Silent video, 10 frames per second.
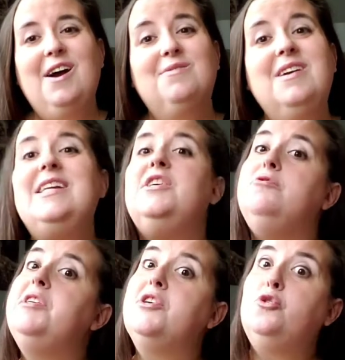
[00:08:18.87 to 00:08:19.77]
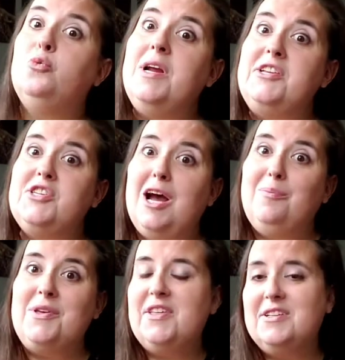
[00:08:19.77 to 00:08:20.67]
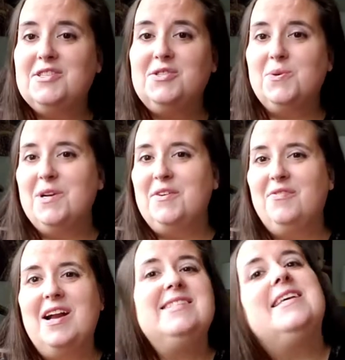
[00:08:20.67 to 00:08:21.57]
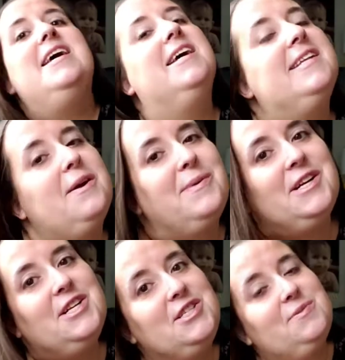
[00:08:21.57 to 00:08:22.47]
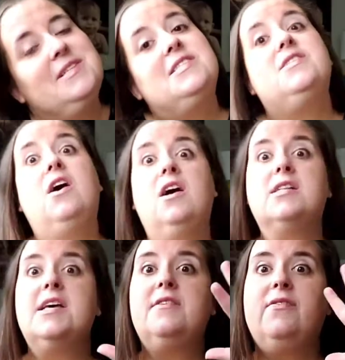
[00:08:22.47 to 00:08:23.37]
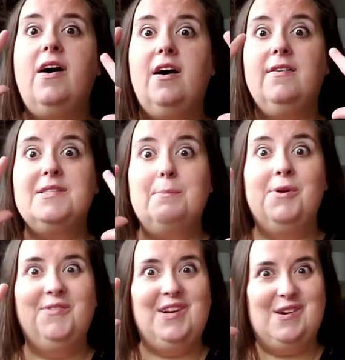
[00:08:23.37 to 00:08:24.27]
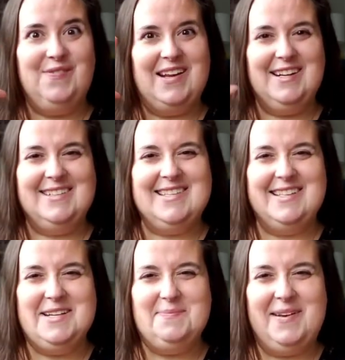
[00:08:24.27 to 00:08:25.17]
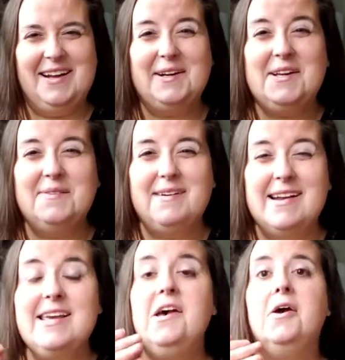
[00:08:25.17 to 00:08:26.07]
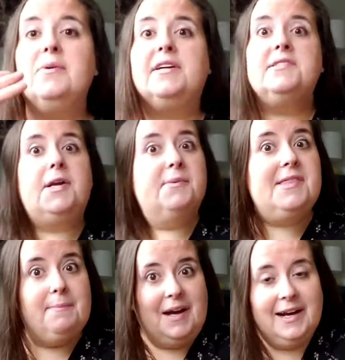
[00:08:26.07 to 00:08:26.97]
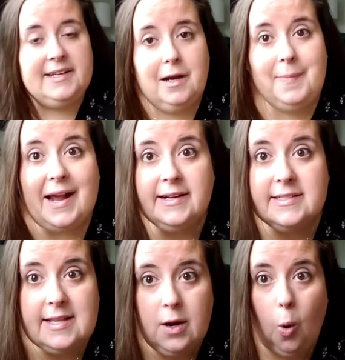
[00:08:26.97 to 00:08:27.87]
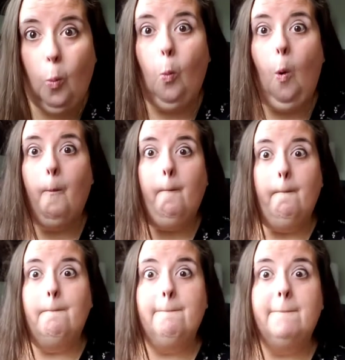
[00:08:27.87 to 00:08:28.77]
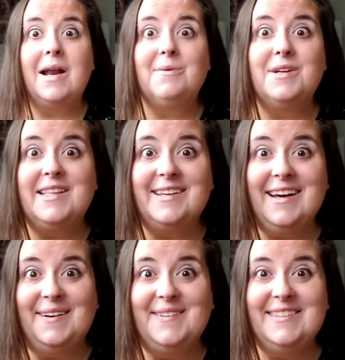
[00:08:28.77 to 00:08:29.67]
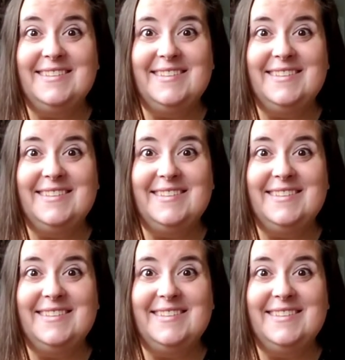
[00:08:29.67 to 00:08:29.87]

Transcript: all right, you did a great job with that story, friends. Now we're gonna do a song that involves moving our fingers a little bit. Are you ready? We're gonna start with them behind our backs. Where'd they go?